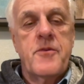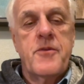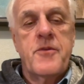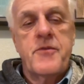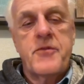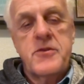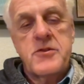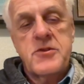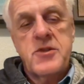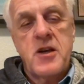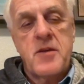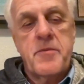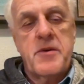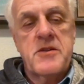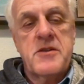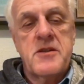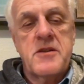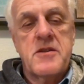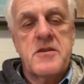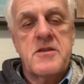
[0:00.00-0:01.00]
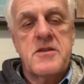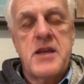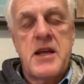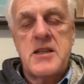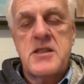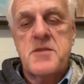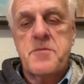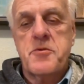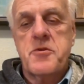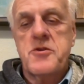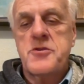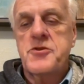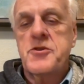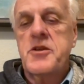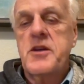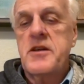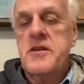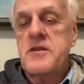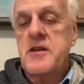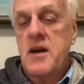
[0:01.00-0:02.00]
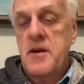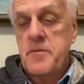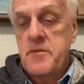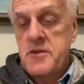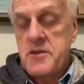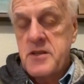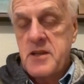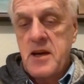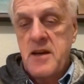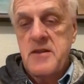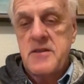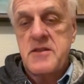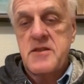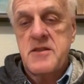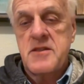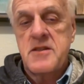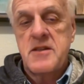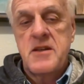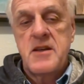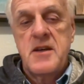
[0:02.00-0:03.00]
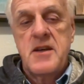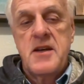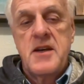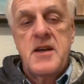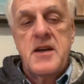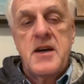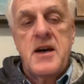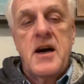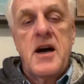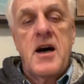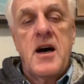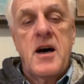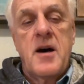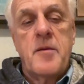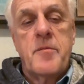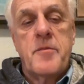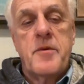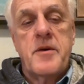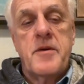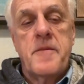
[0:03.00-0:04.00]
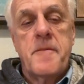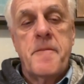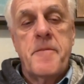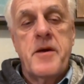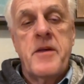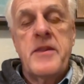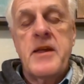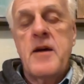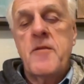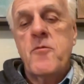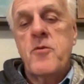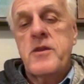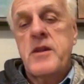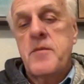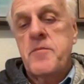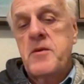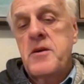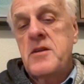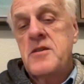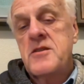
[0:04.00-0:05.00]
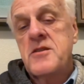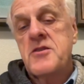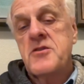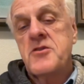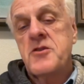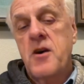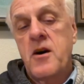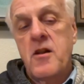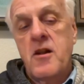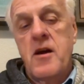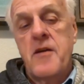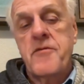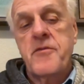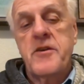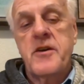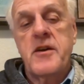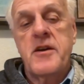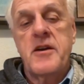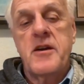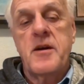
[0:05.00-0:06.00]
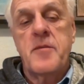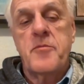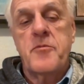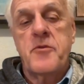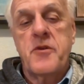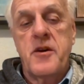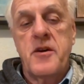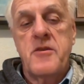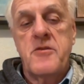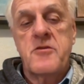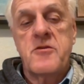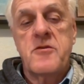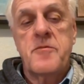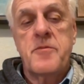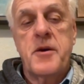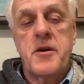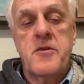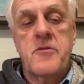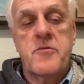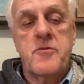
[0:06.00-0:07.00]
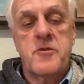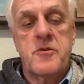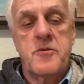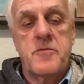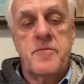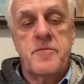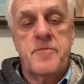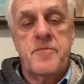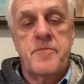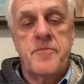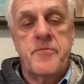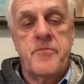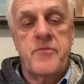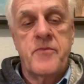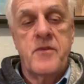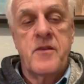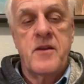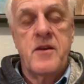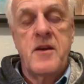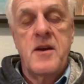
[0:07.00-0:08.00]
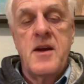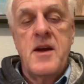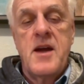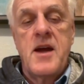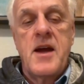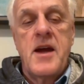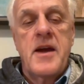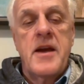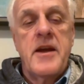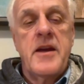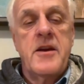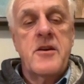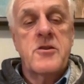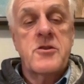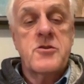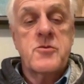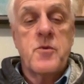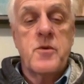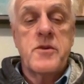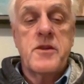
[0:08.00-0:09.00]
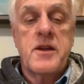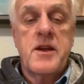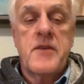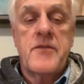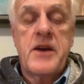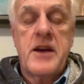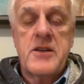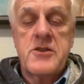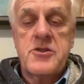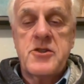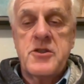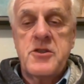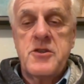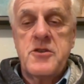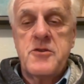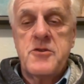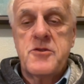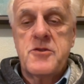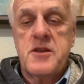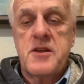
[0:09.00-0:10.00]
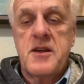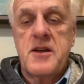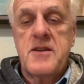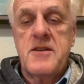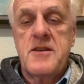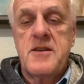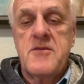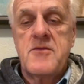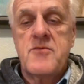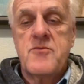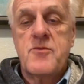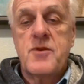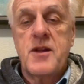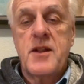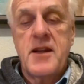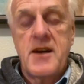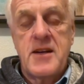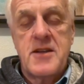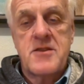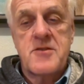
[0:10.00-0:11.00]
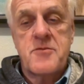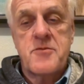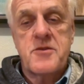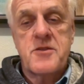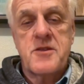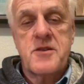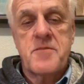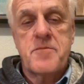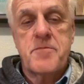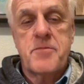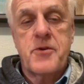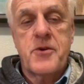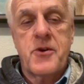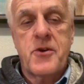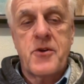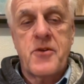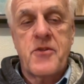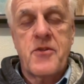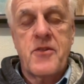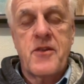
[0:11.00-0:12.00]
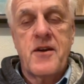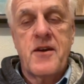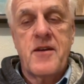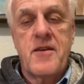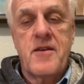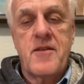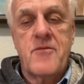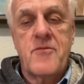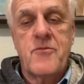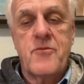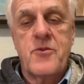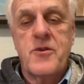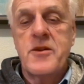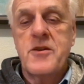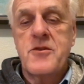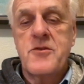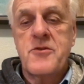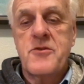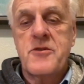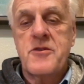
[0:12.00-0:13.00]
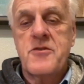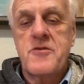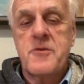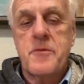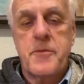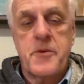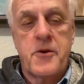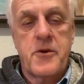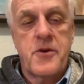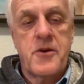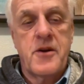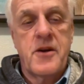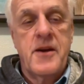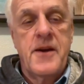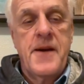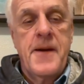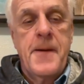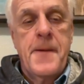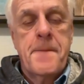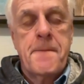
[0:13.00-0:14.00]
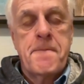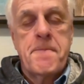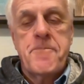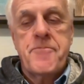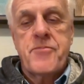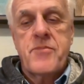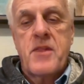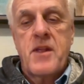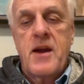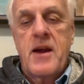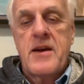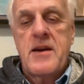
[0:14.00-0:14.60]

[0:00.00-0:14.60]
the first talk about the status perks. You get diamond status, and what that means is I'll often get an upgrade to a better room. Here's one that I've actually used that I didn't realize was a perk that really turned into a perk. I